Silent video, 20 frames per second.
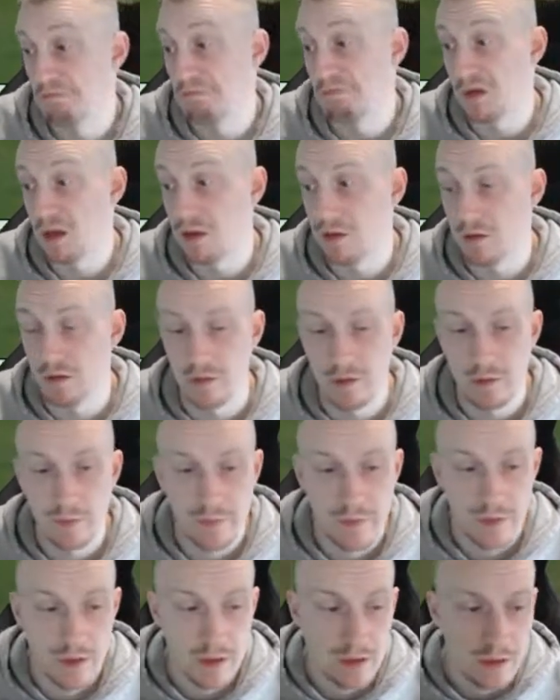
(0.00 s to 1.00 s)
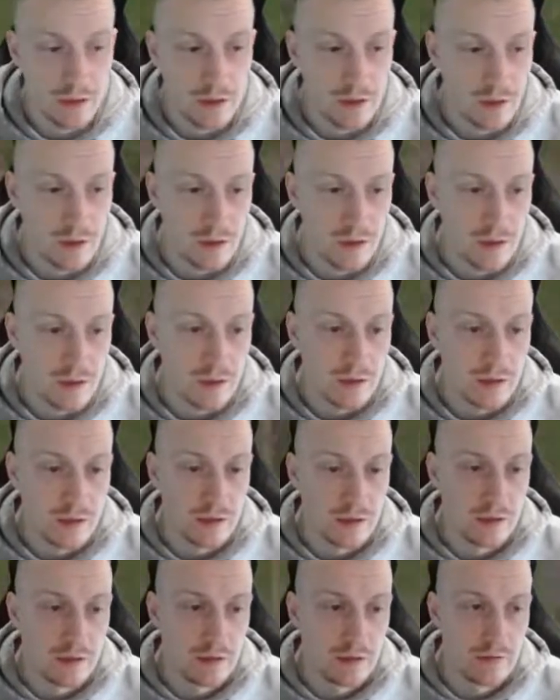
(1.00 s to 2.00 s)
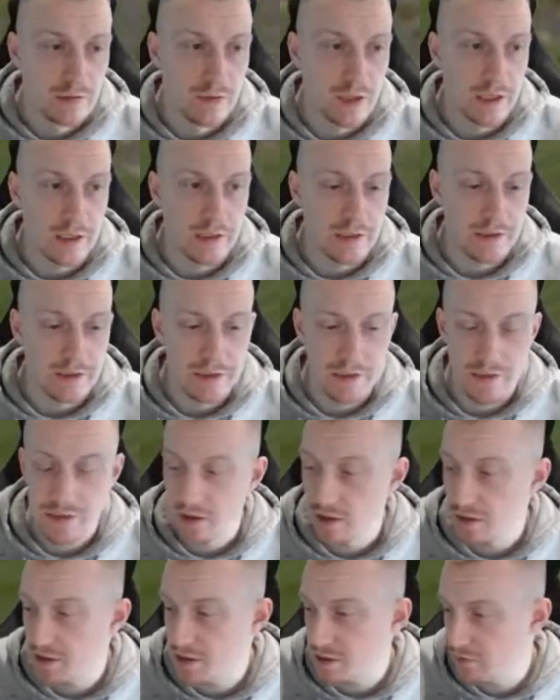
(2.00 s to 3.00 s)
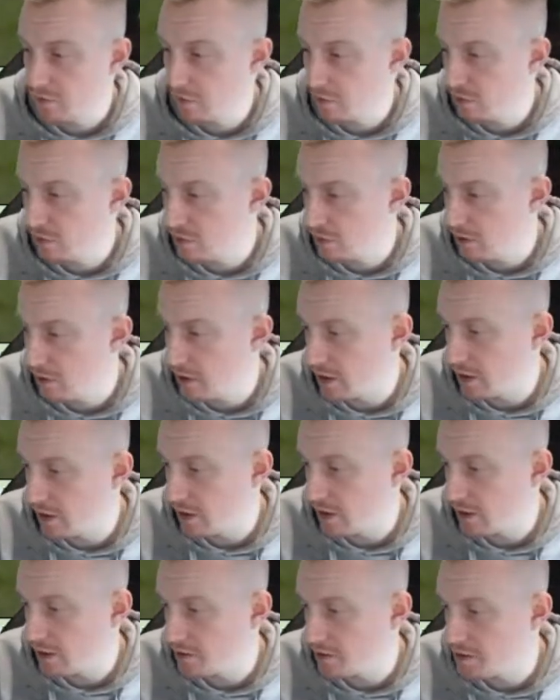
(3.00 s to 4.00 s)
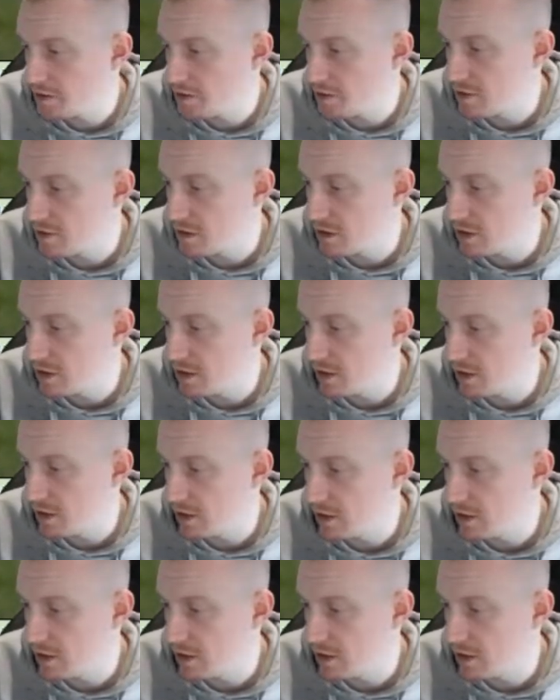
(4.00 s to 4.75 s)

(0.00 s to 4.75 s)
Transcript: I don't know. Right, so let's have a look at the